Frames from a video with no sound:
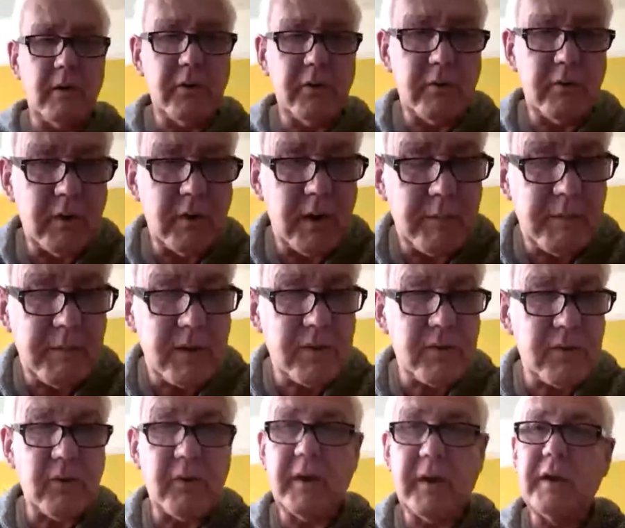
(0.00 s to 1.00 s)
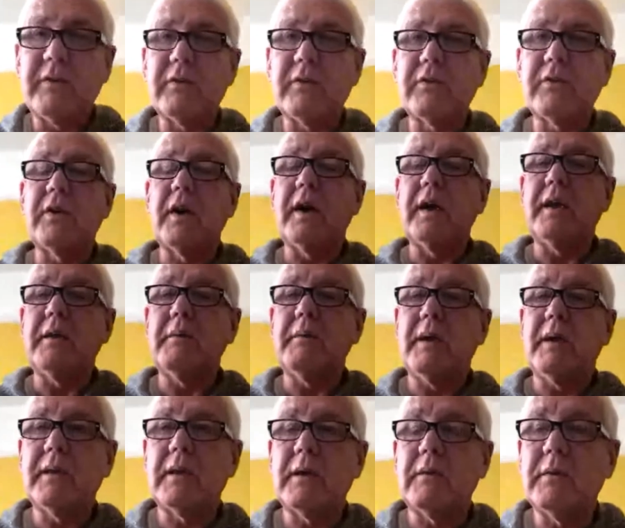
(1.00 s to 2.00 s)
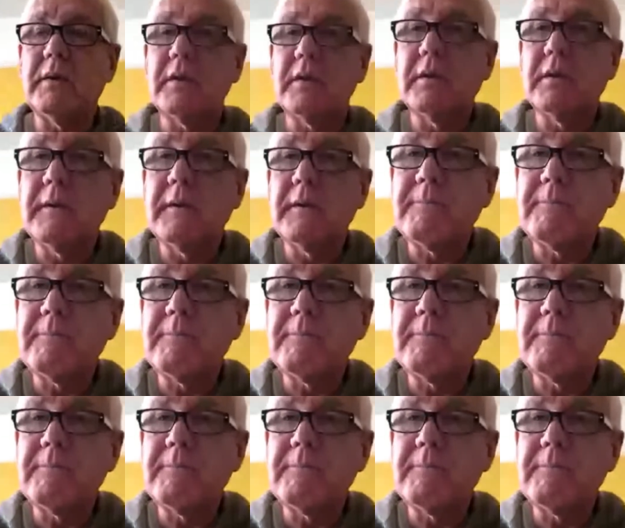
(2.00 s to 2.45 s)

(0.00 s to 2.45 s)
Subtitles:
I shouldn't really mention on here just yet. Anyway, don't want